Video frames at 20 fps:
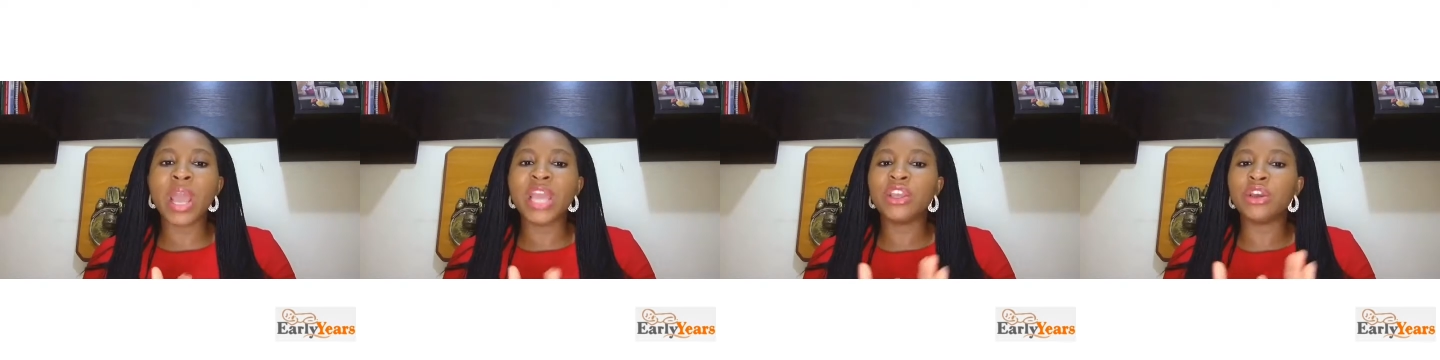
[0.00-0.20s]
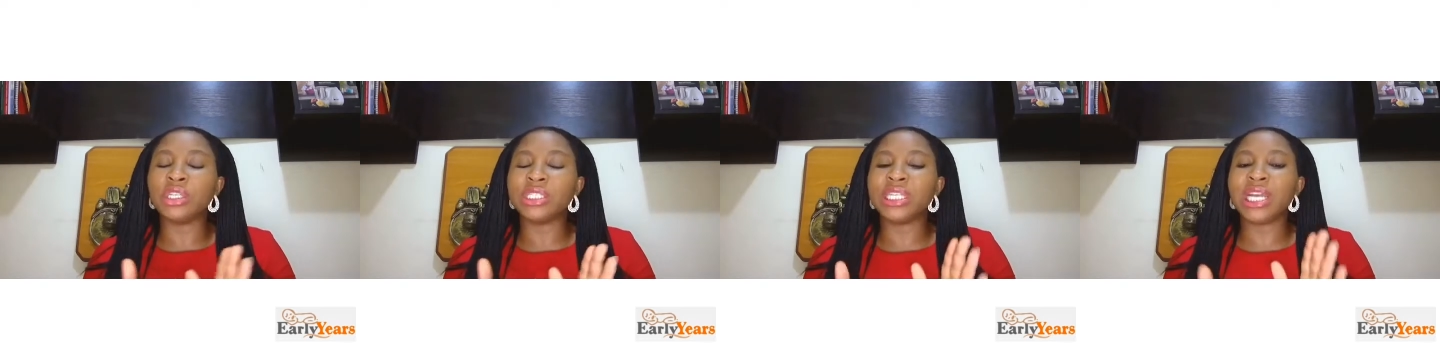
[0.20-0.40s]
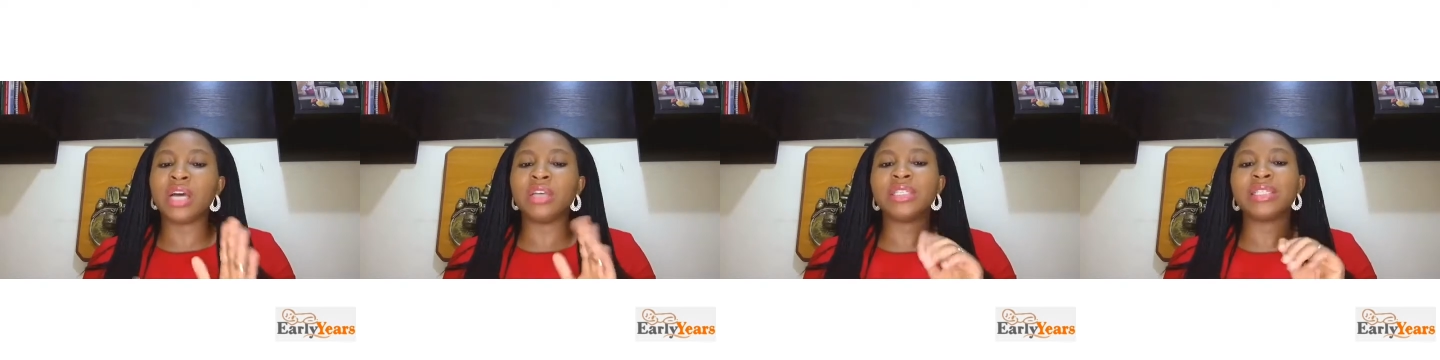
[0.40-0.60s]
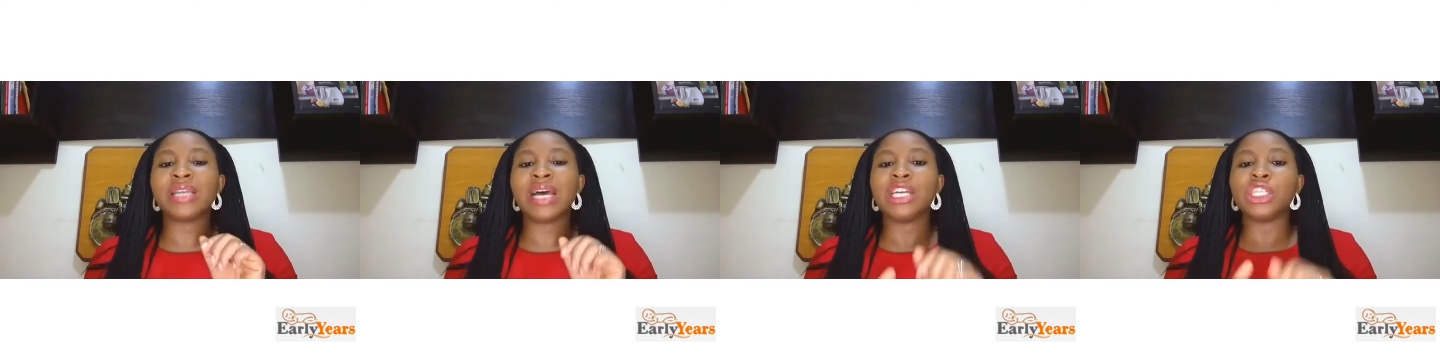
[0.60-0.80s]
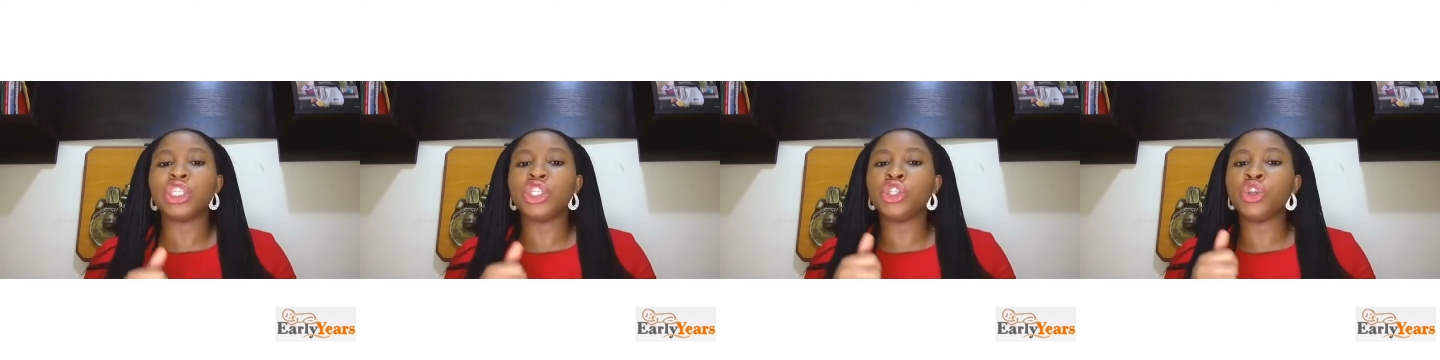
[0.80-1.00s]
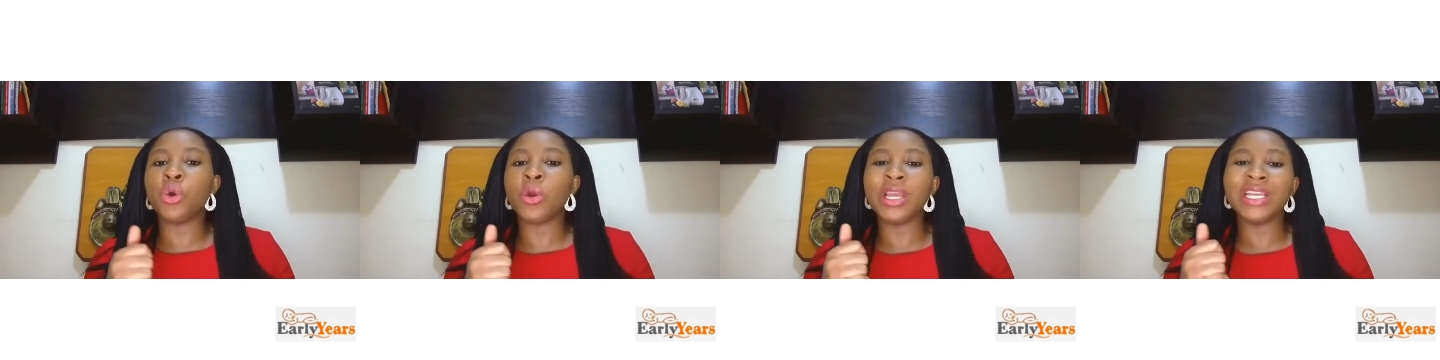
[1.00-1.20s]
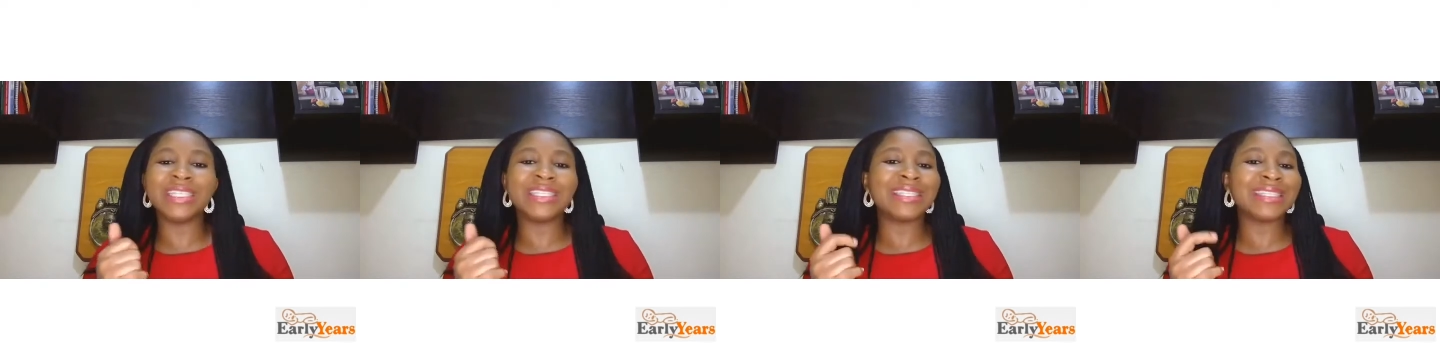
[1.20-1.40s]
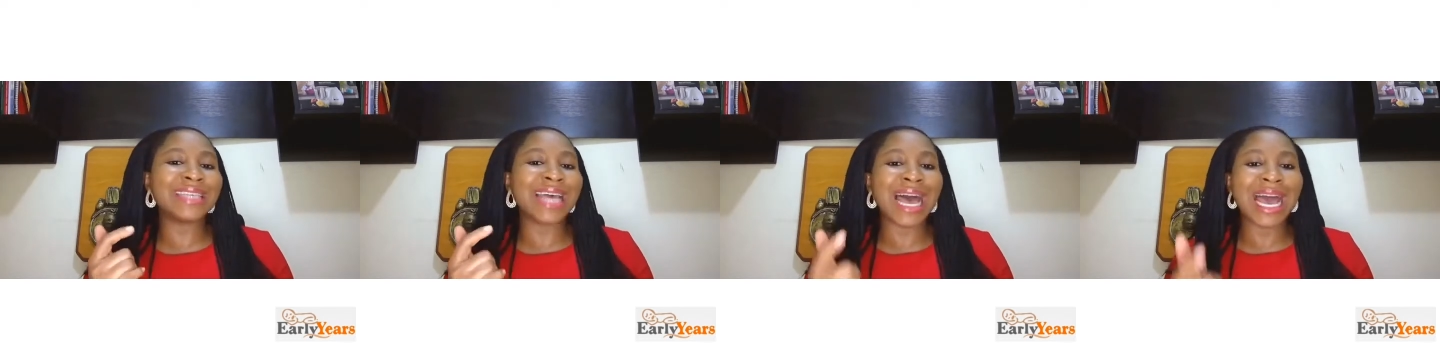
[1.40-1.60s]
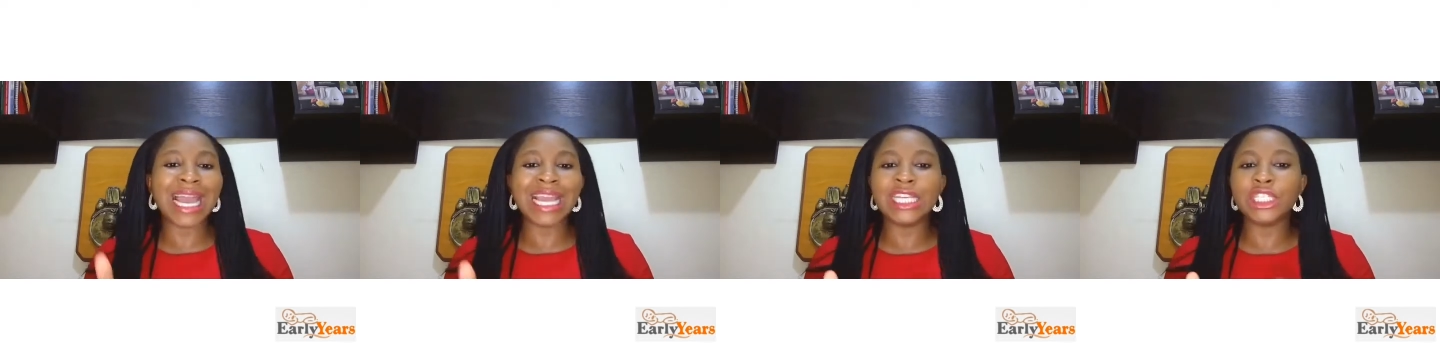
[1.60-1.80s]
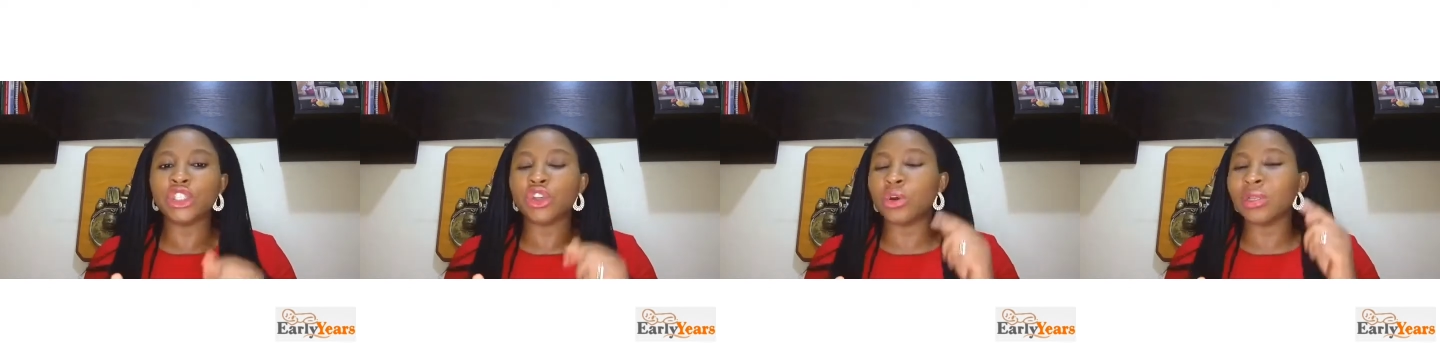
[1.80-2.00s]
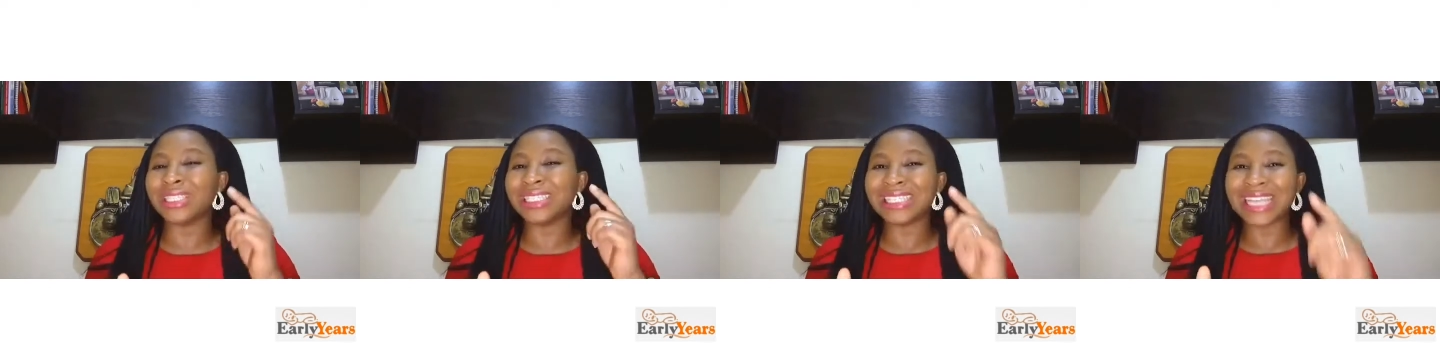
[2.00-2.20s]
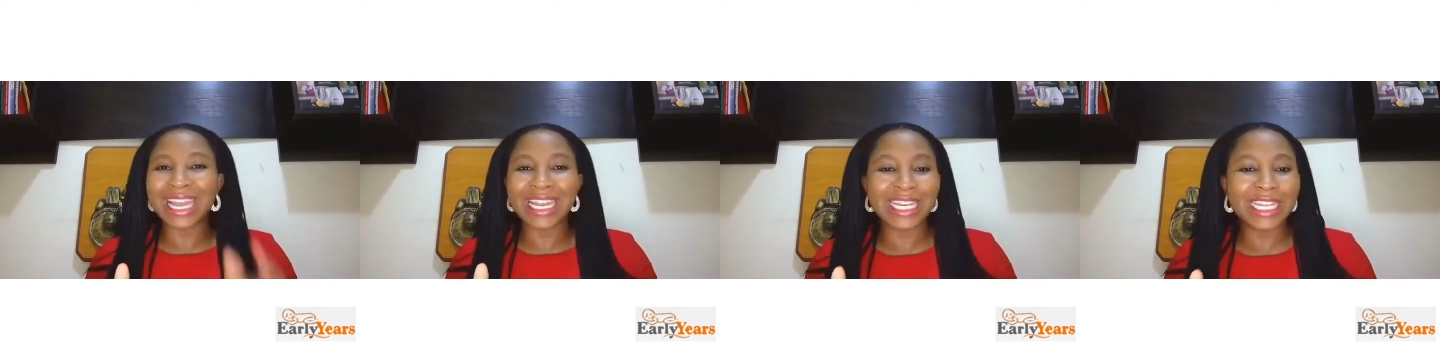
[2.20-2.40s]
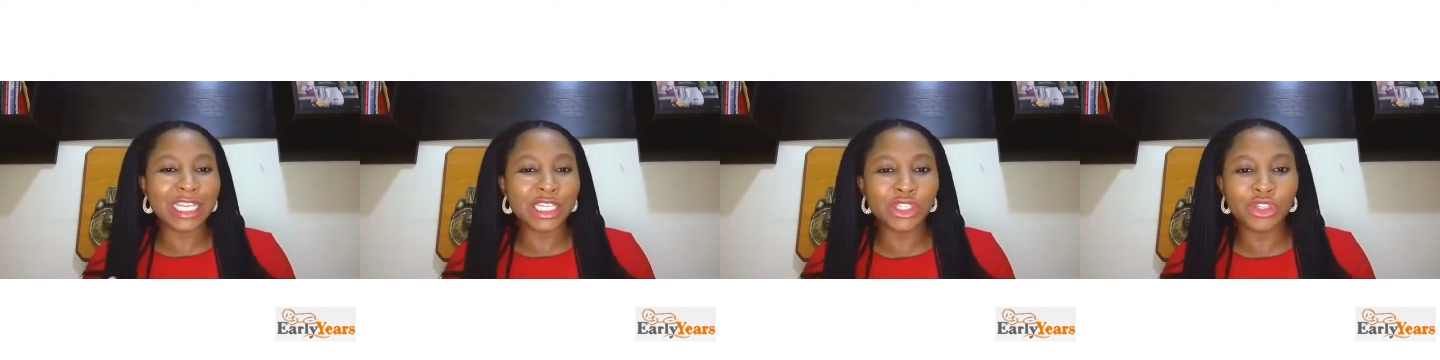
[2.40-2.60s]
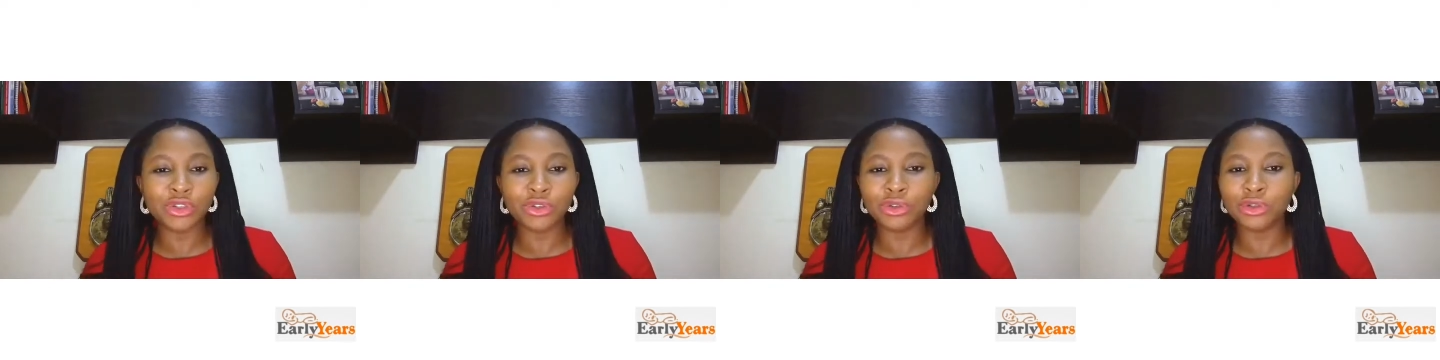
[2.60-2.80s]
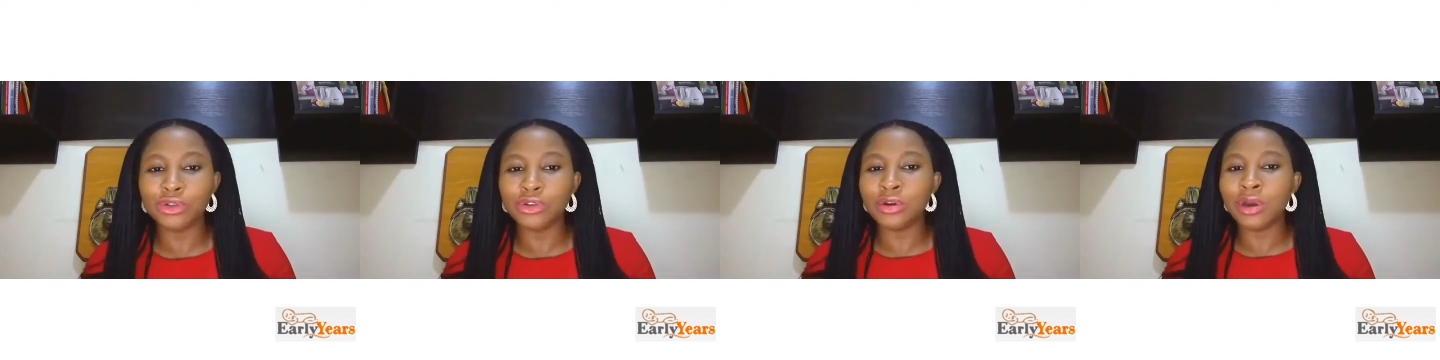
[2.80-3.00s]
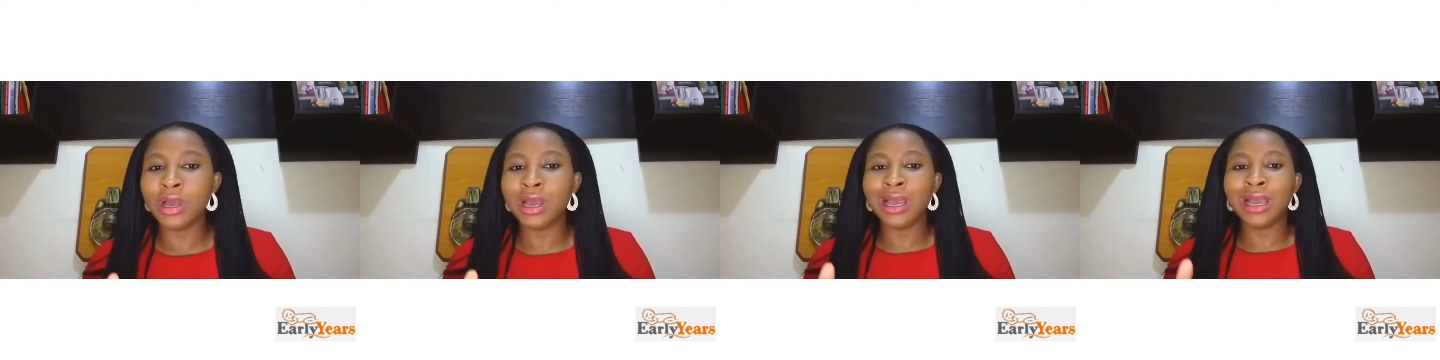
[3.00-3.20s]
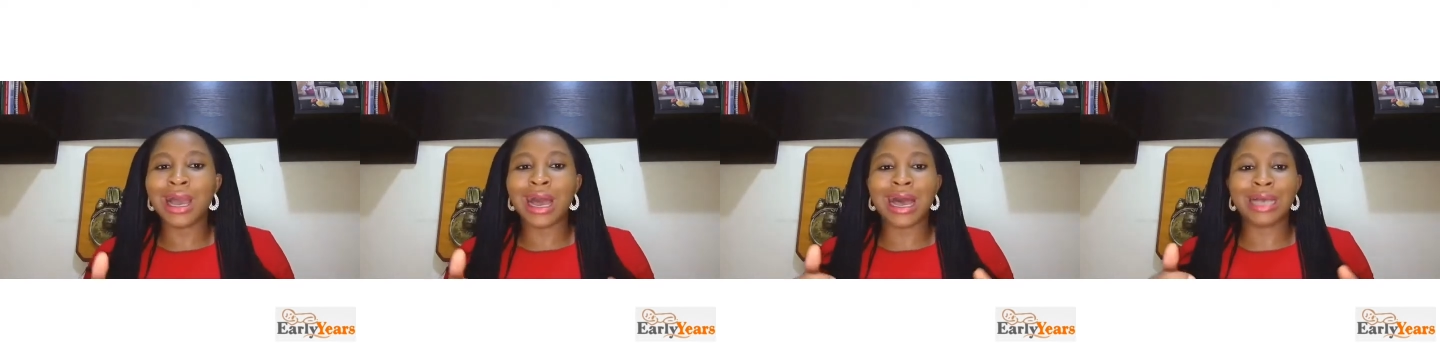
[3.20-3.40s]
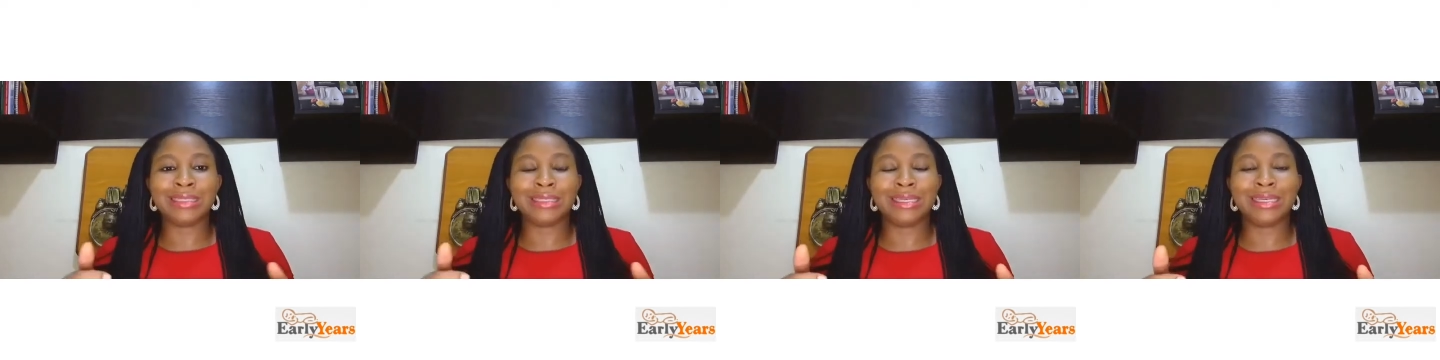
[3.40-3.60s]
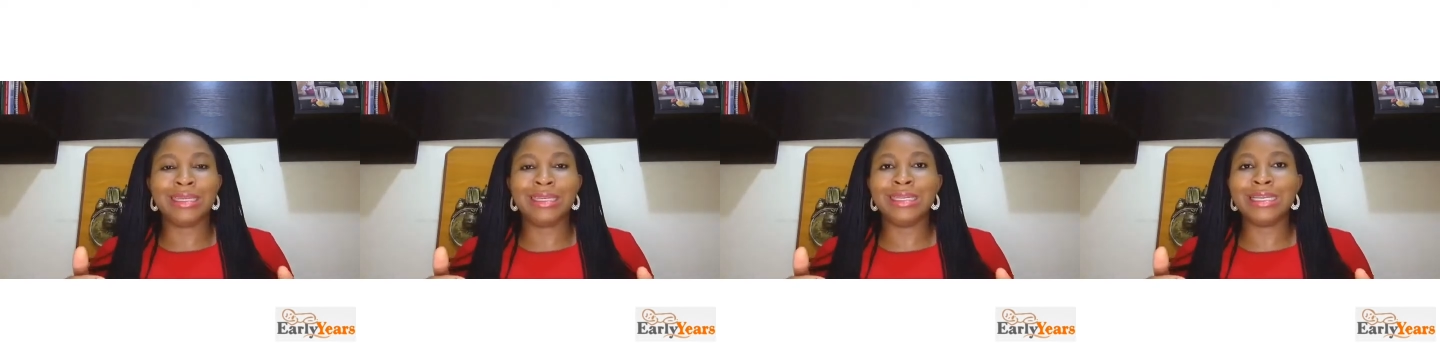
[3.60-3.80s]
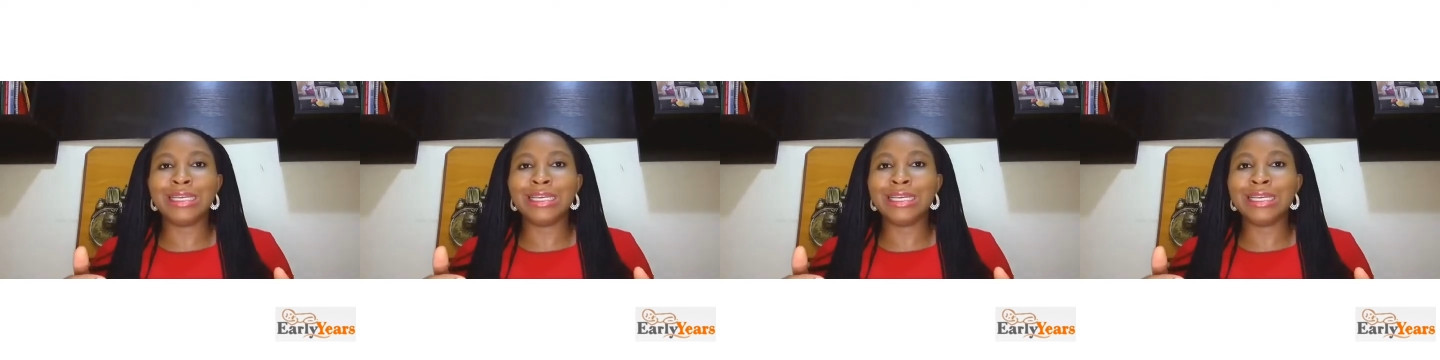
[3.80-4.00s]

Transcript: your child starts showing signs or telling you, as in